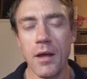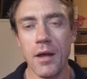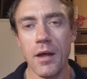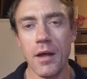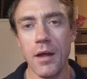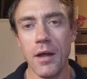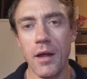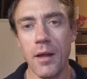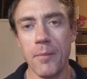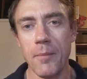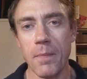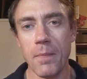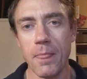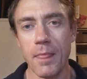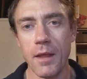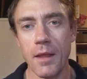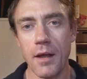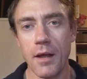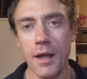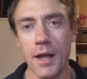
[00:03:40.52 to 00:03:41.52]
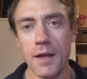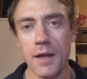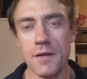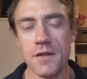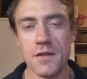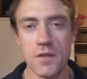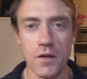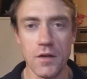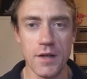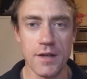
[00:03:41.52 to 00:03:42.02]
And
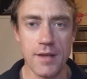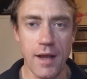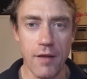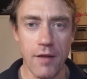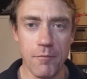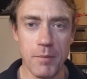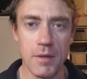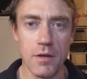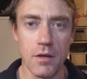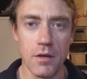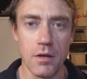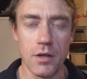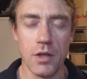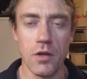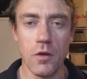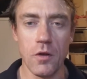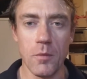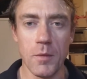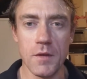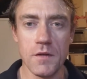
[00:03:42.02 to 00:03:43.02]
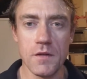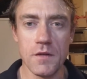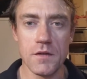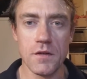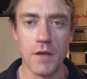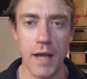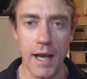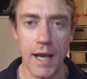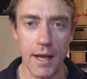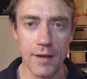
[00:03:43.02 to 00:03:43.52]
studies have been done on
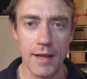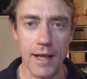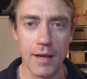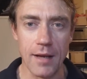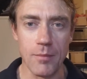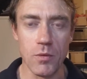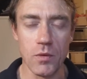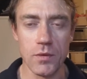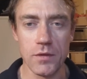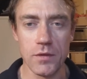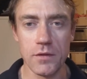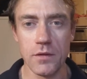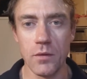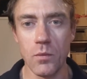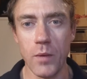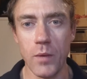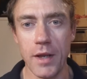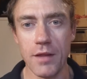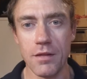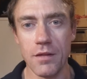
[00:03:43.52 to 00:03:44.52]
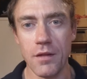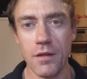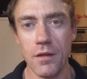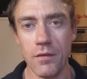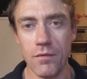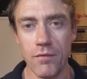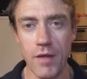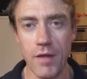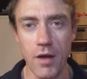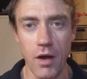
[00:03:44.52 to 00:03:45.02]
humans and animals with
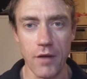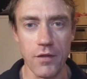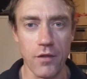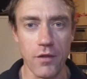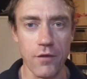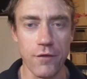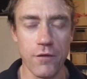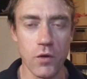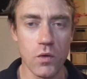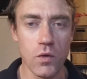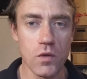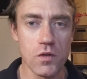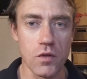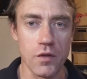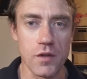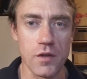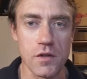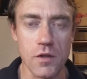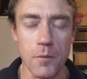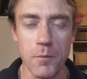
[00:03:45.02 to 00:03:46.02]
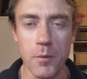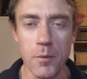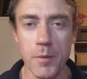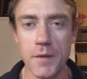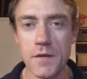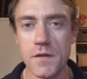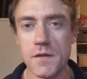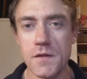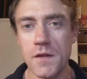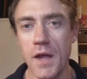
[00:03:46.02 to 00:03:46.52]
either the foods or the
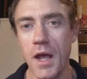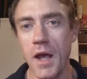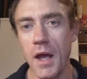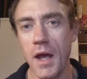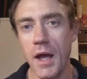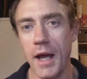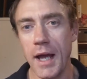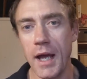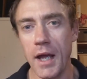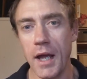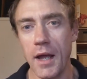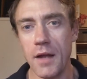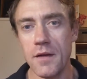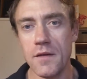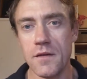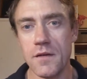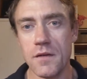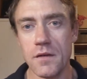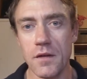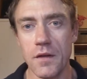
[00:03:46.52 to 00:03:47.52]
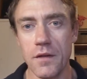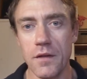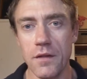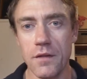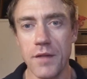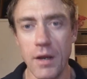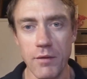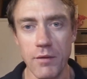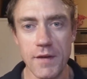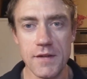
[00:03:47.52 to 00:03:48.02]
supplements. And
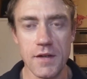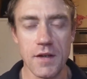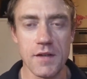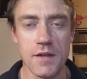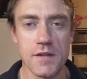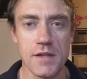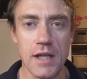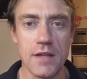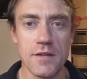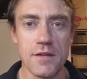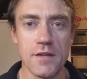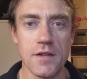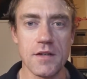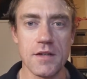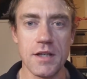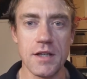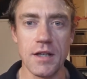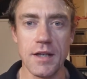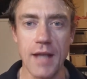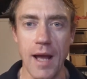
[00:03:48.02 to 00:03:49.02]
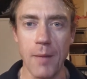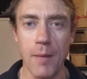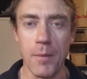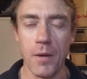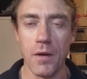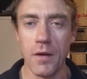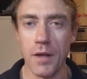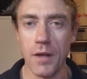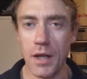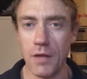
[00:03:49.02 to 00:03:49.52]
there is a consensus that
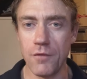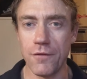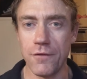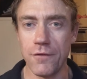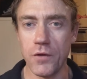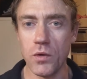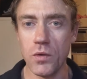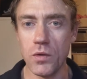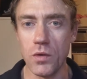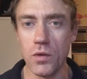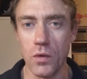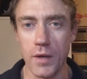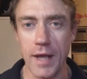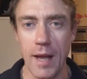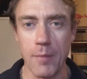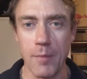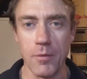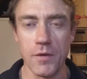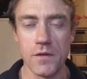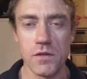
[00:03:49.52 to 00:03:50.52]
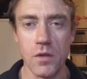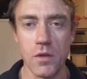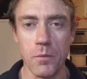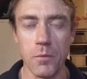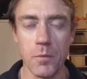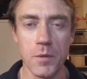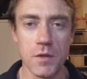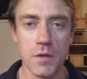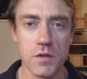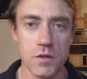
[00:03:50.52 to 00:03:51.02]
GABA in food or GABA as
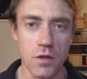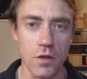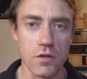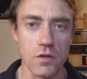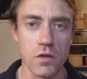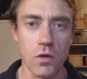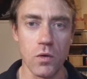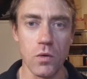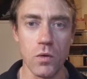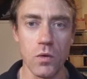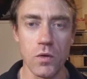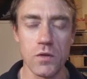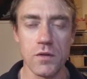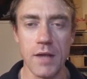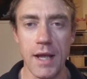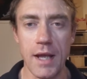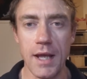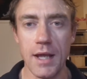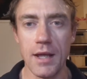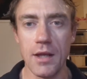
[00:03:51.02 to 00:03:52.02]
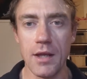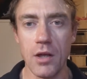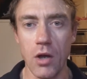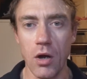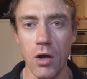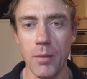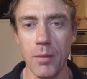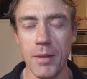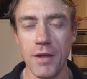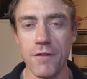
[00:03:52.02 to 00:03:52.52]
supplements does cause a
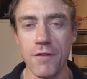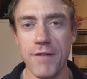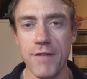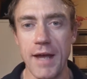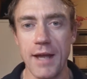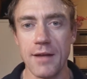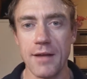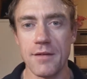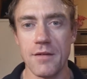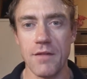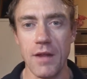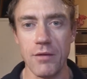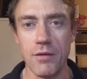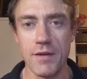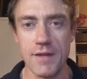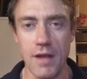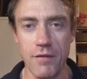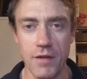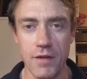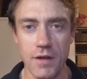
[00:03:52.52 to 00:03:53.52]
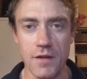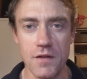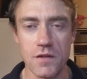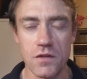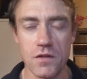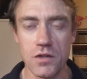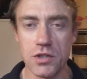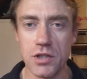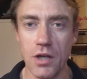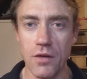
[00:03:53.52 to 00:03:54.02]
calming effect. There is
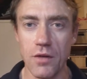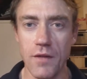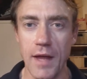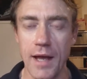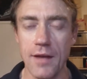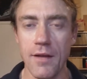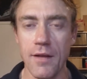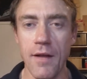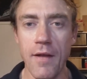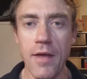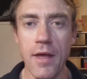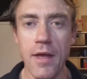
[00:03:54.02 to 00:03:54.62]
evidence to show that.